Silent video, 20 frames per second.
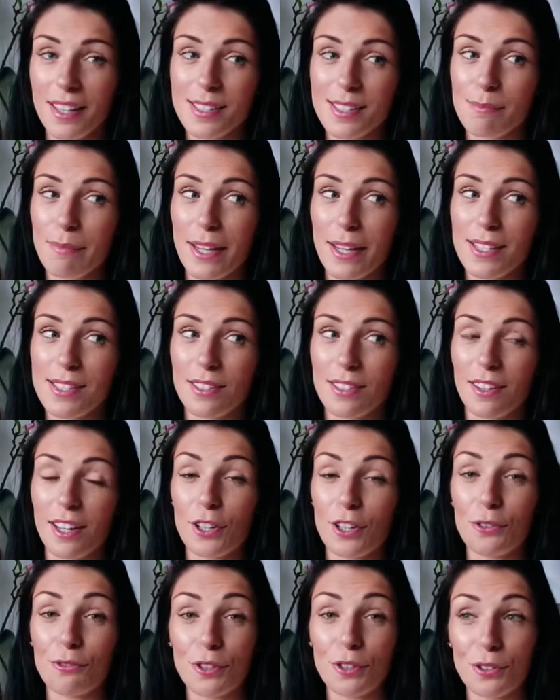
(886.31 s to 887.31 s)
It's based on
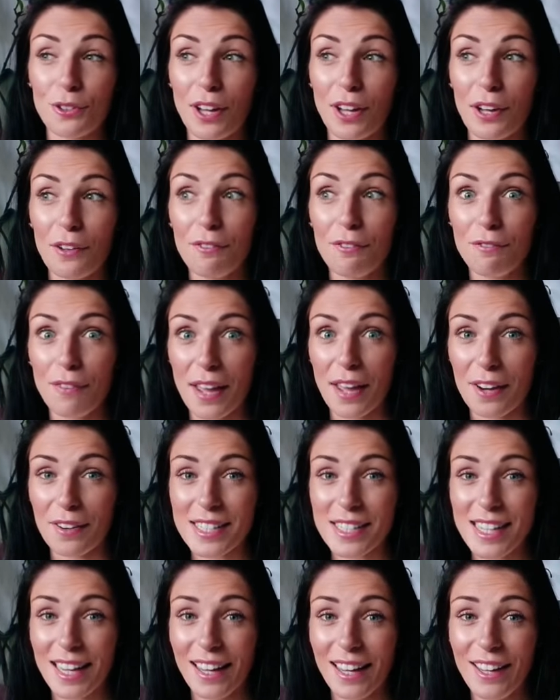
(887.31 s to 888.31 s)
like a real life fairy
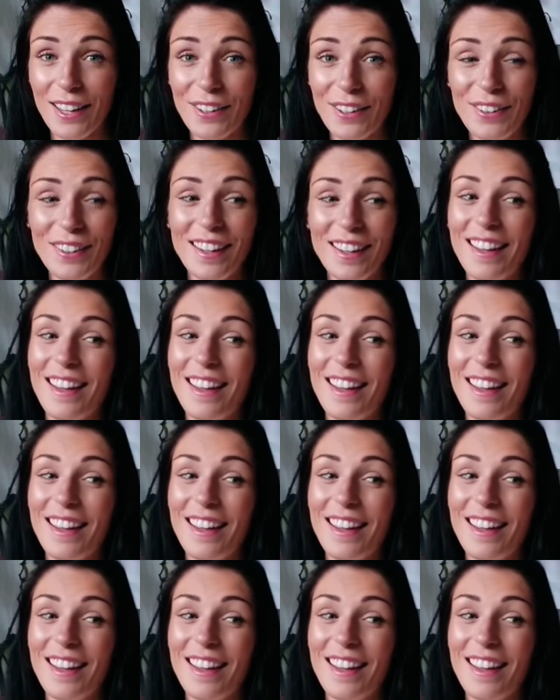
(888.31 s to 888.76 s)
tale